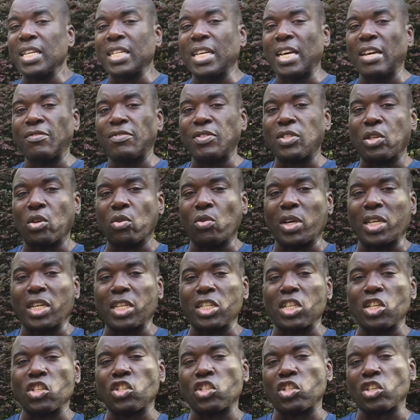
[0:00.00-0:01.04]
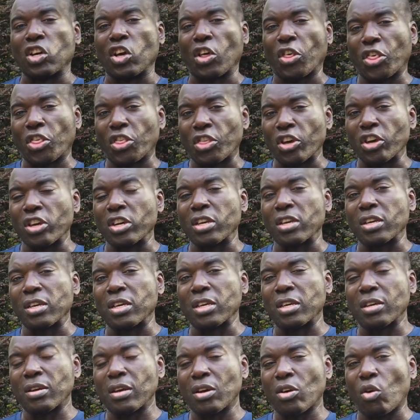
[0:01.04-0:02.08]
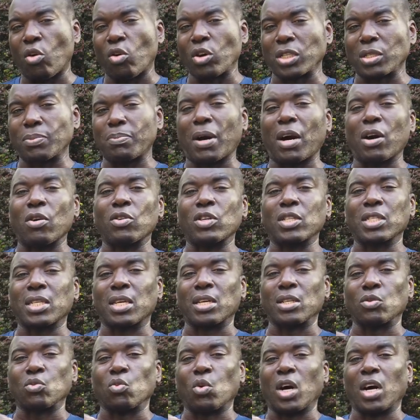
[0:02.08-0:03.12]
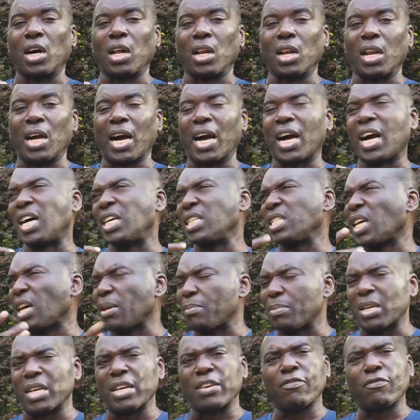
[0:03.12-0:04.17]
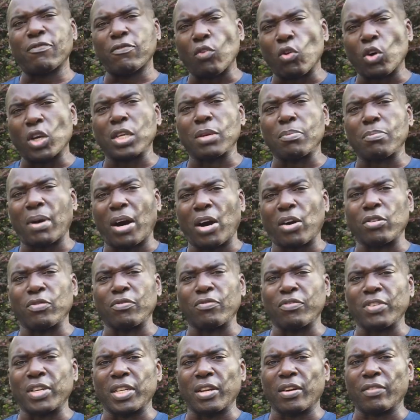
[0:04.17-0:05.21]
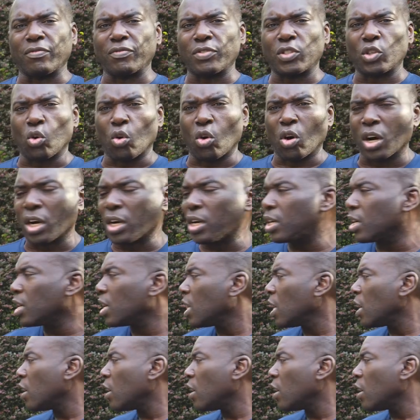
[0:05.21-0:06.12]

it gives you an additional 30 horsepower as well as, I believe, 40 pound-feet of torque.